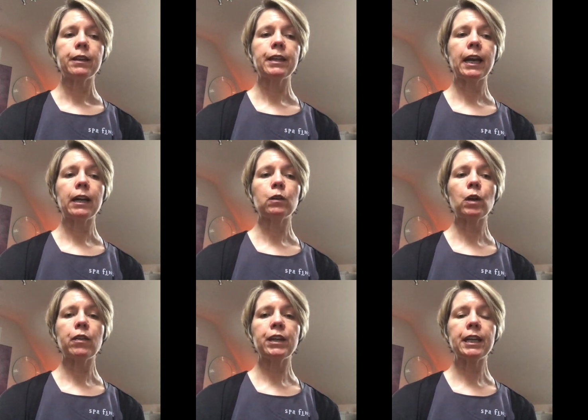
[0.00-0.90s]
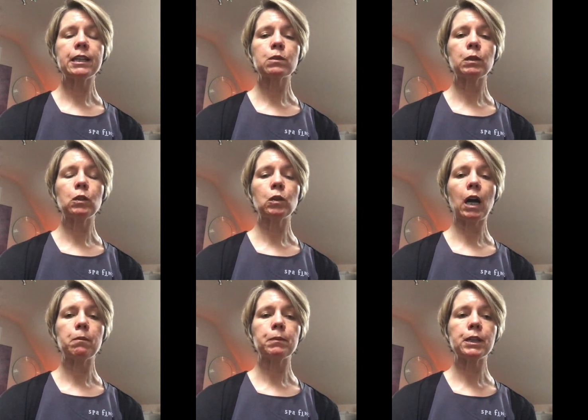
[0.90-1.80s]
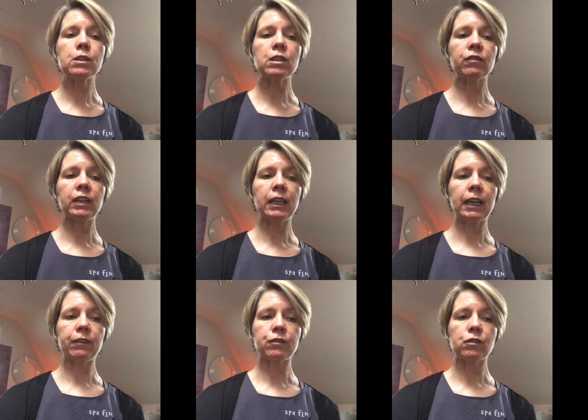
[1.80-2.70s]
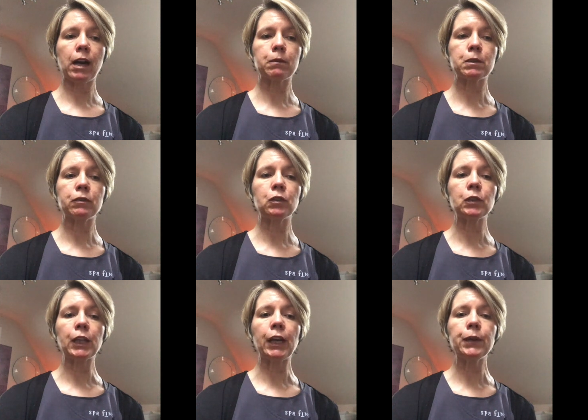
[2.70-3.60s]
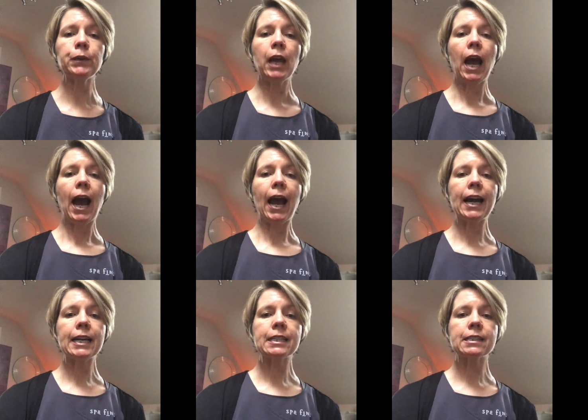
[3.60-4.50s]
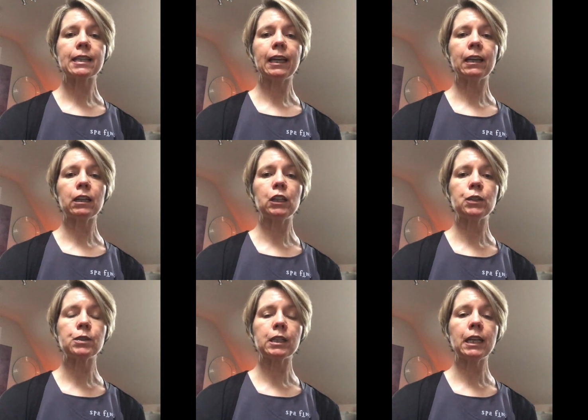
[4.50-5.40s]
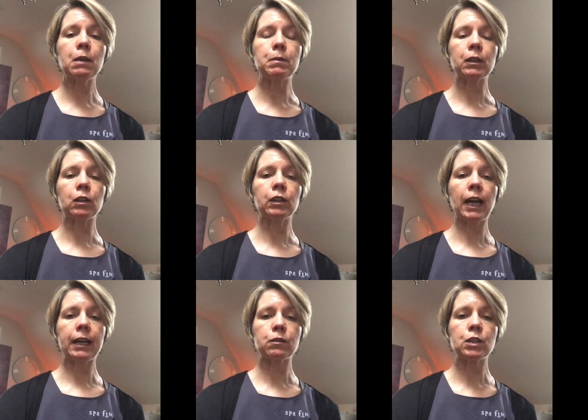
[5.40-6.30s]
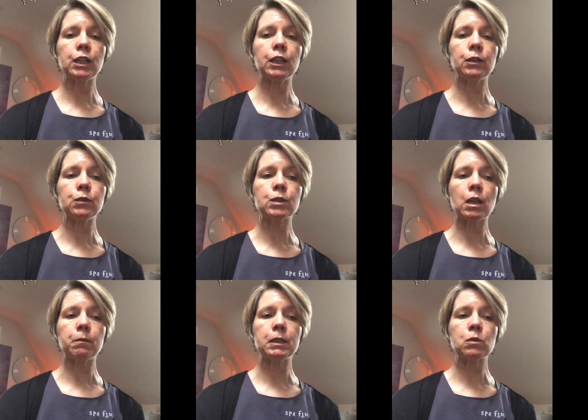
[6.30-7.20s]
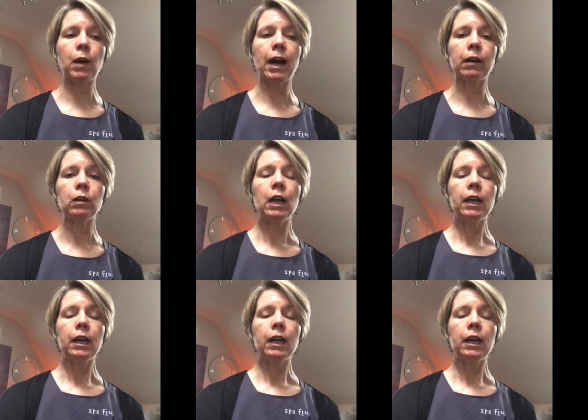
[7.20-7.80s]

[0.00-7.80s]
Now, these will all come beautifully gift wrapped for you, and they include an ebook on how to use them as well.